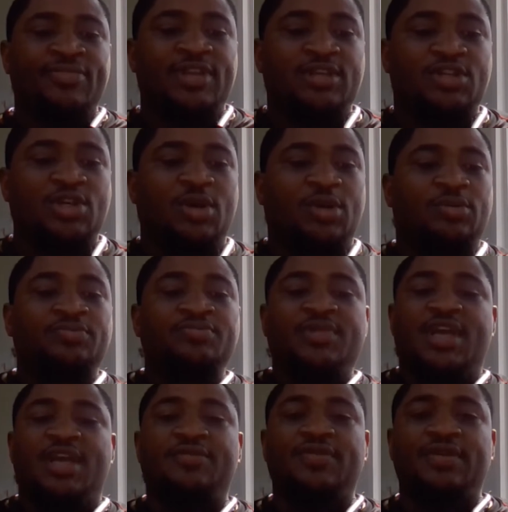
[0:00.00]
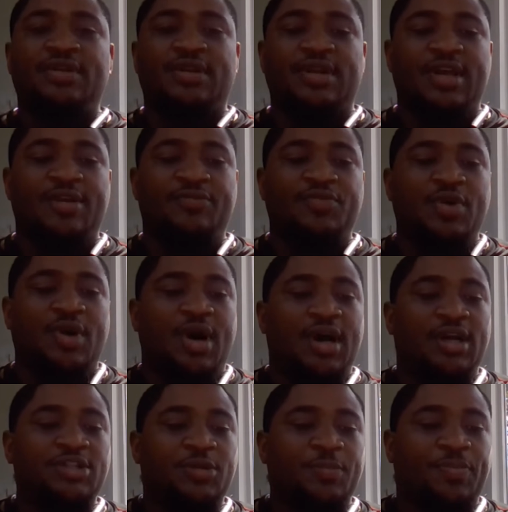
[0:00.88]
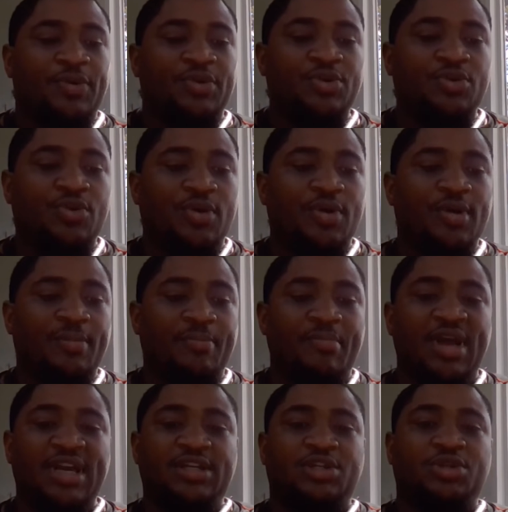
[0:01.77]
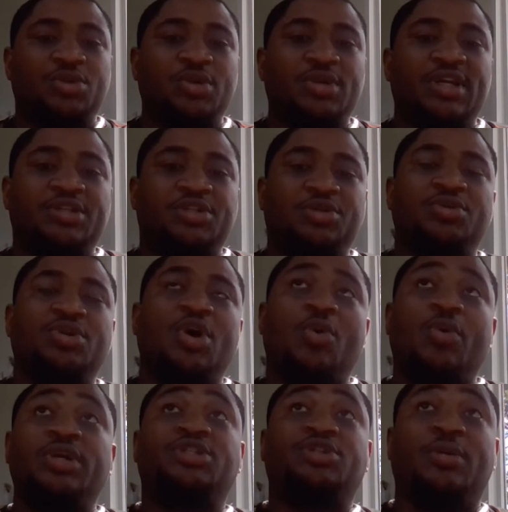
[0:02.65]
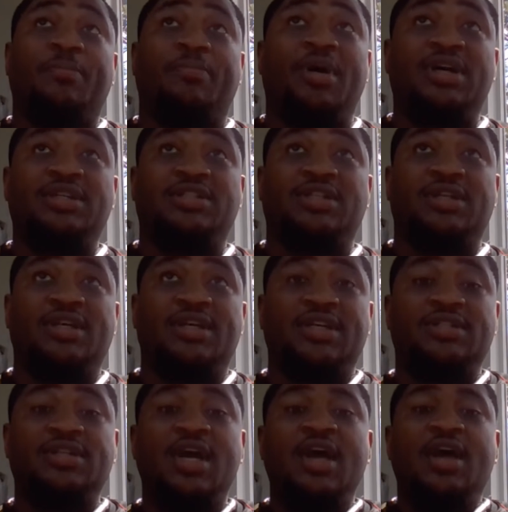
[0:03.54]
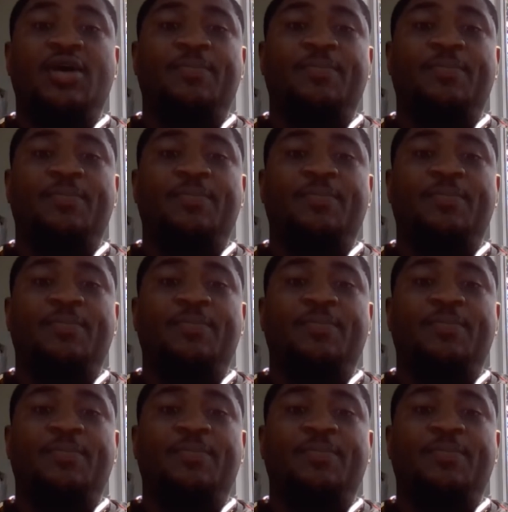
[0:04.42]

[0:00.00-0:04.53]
So even if you're an entrepreneur, make sure that you know what your budget is.